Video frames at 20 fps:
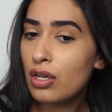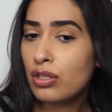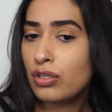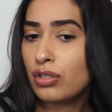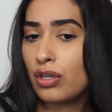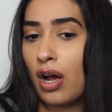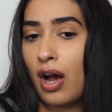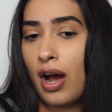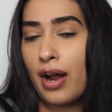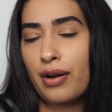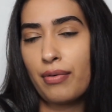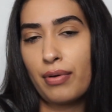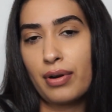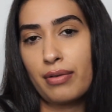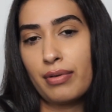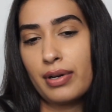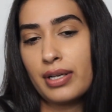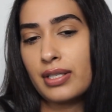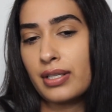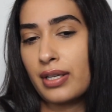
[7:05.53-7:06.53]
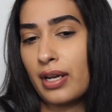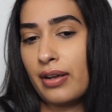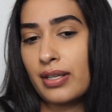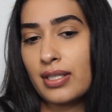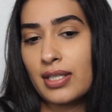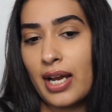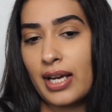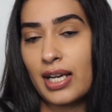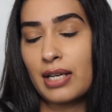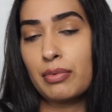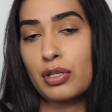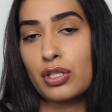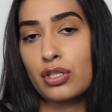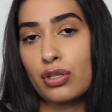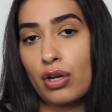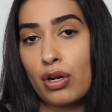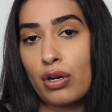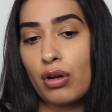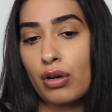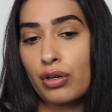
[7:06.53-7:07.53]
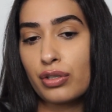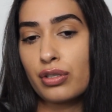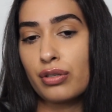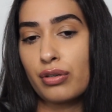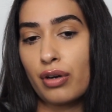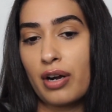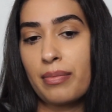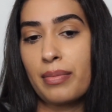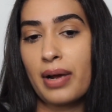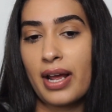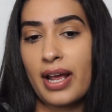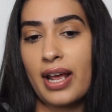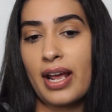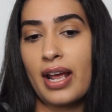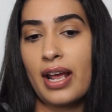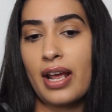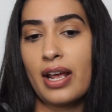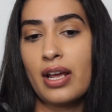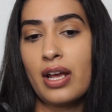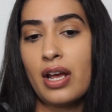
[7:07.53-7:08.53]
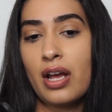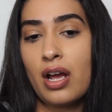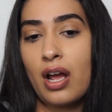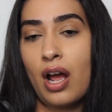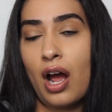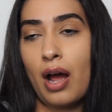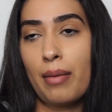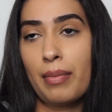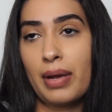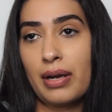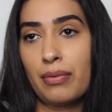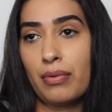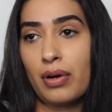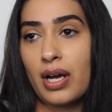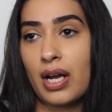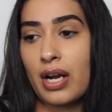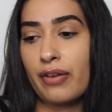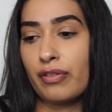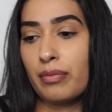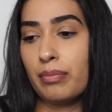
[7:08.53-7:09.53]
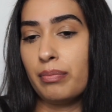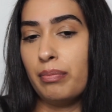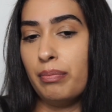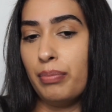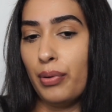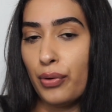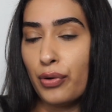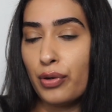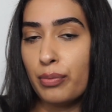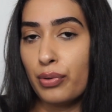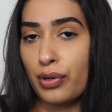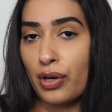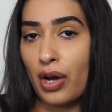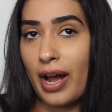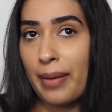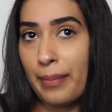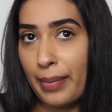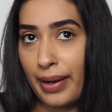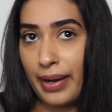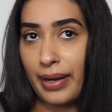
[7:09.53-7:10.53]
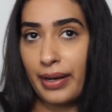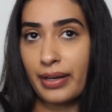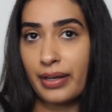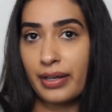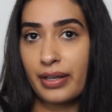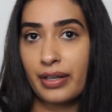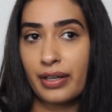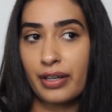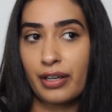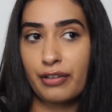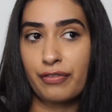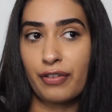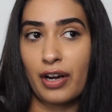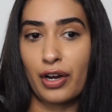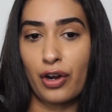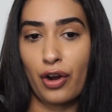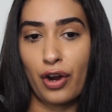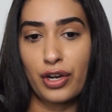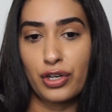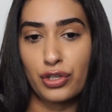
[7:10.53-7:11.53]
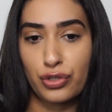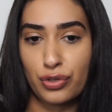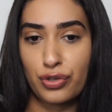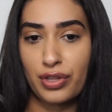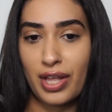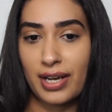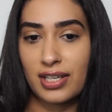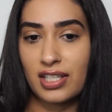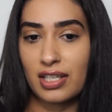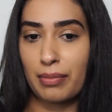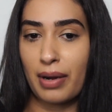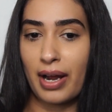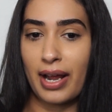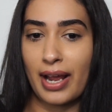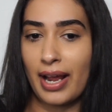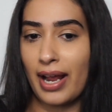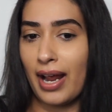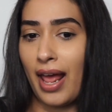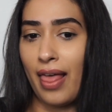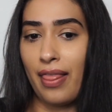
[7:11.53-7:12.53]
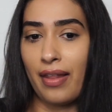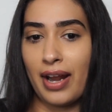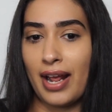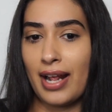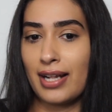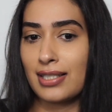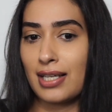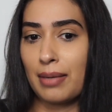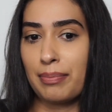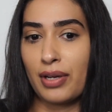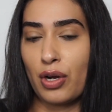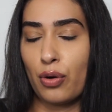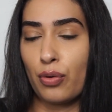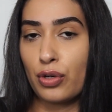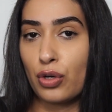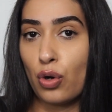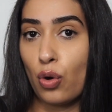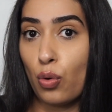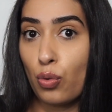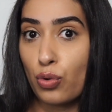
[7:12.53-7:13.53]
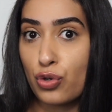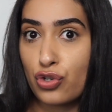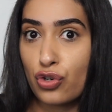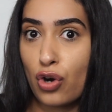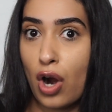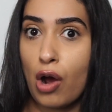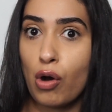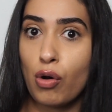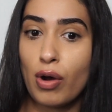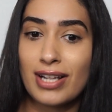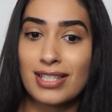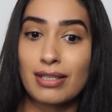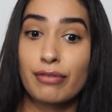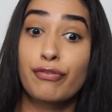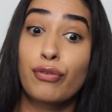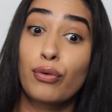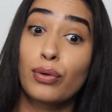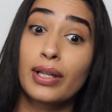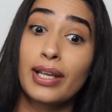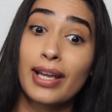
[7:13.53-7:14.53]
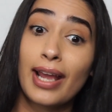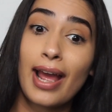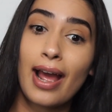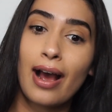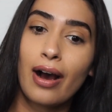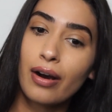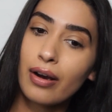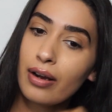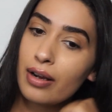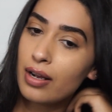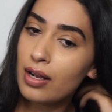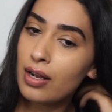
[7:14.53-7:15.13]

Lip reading: So I don't want to risk it. It's taken me so long to grow my hair. I mean, what kind of a boob would I be if I go and do that to my hair and then it ends up going all dry or ends up falling out?